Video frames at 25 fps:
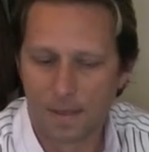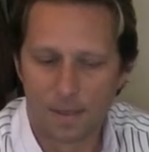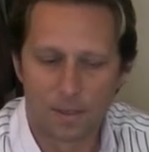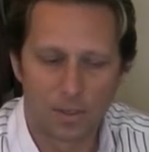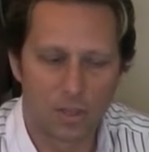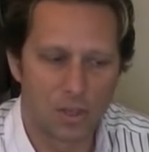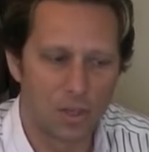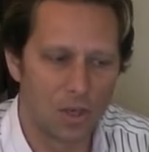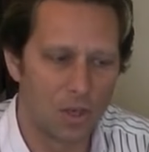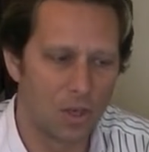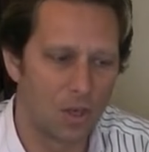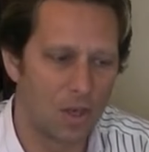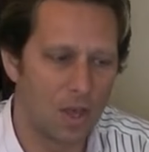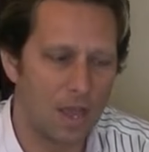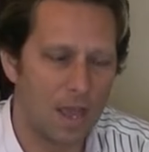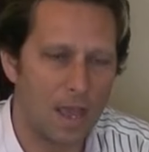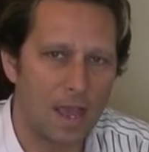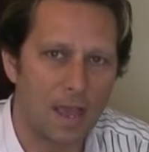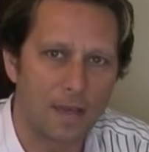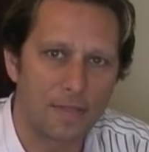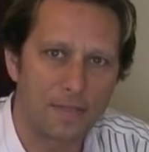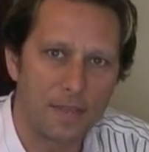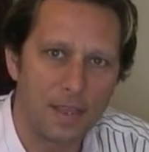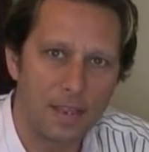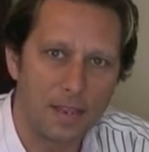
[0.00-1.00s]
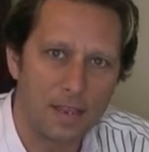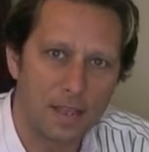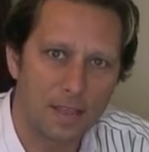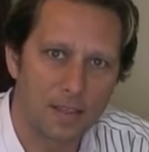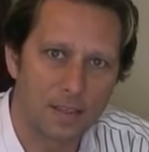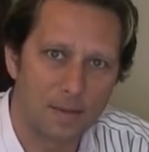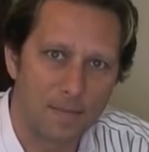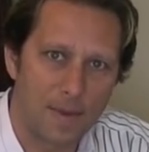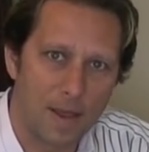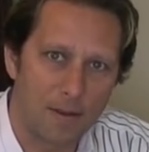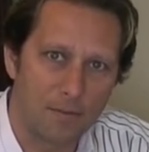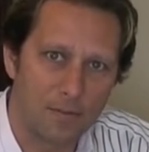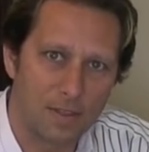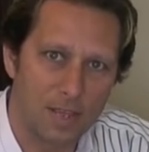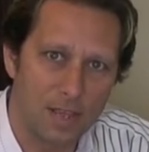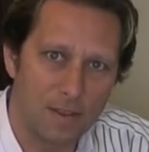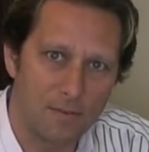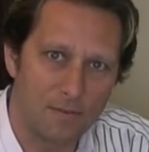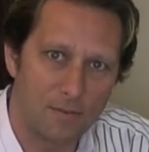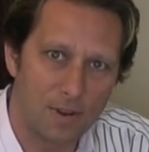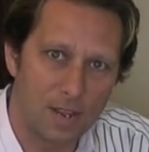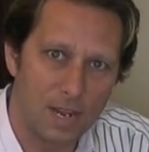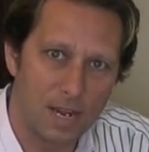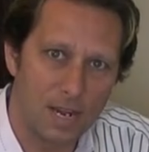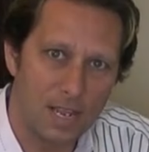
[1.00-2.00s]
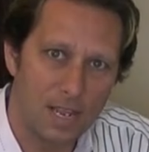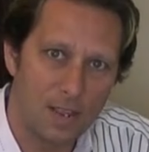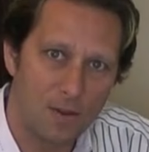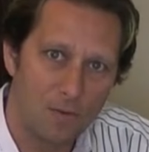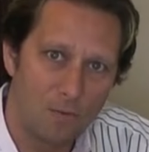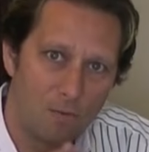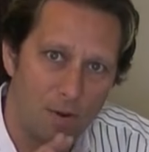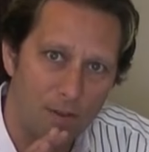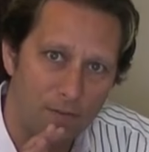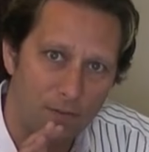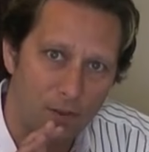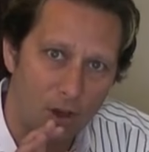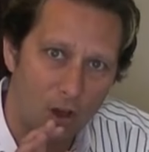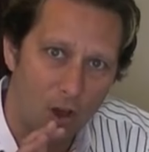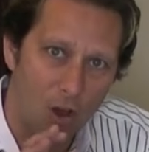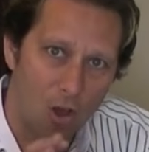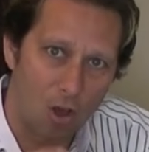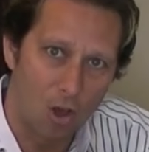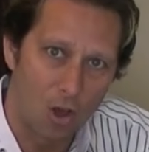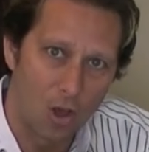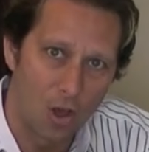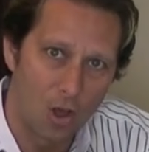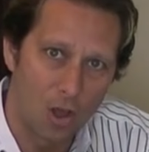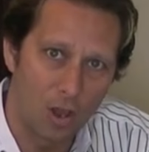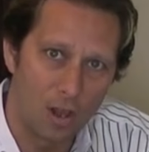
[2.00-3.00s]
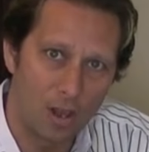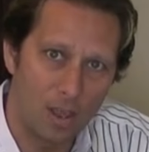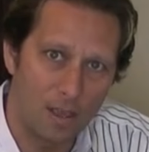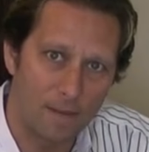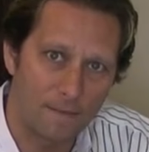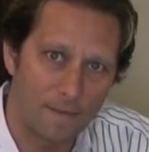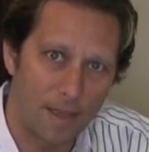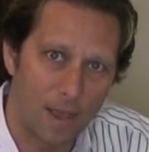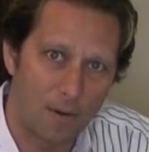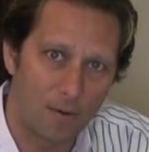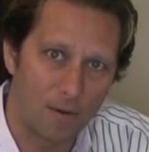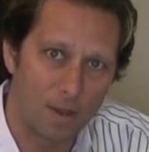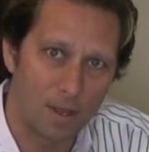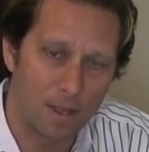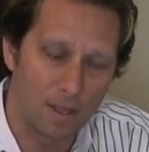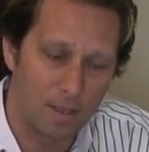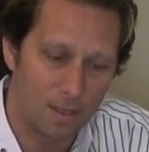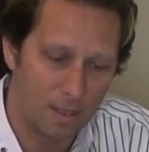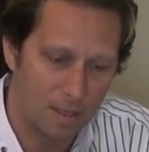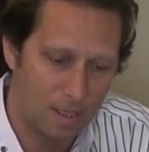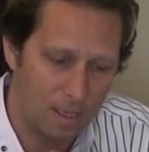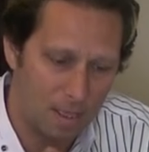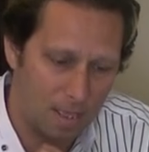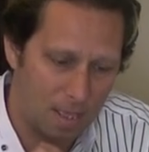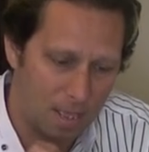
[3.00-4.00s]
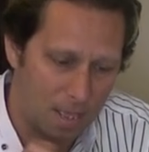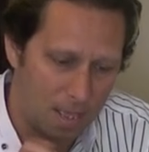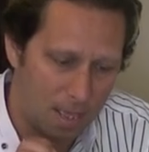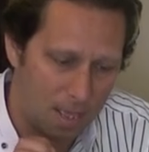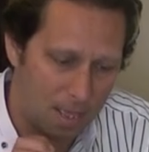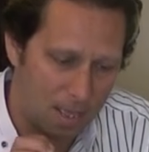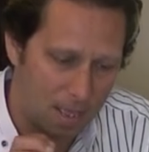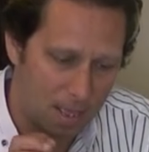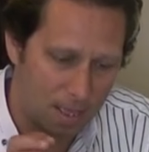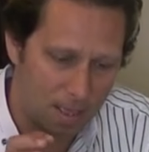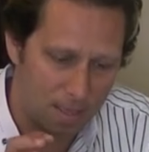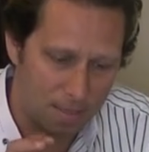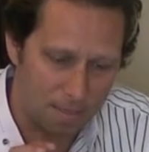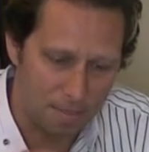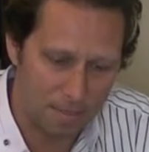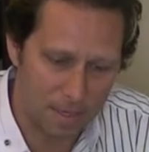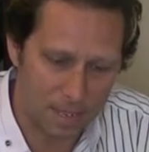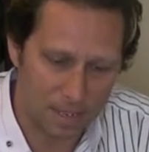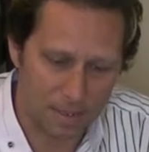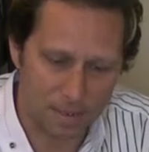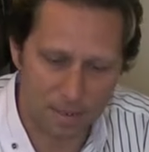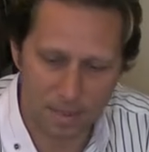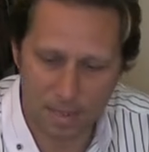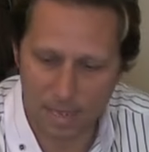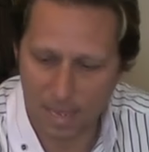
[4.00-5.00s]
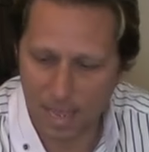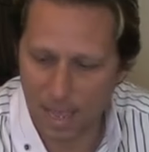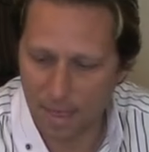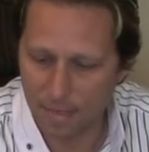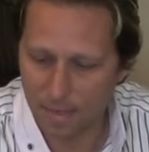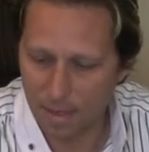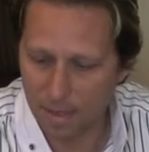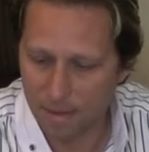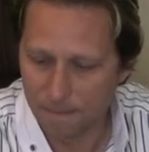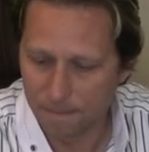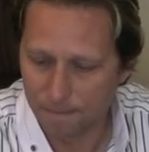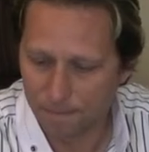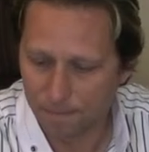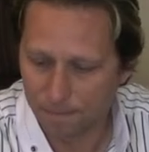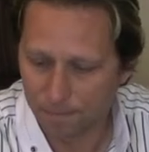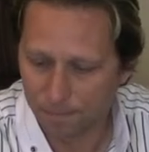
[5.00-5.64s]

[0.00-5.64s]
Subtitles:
So I think that's about it really. We've got all of our things together.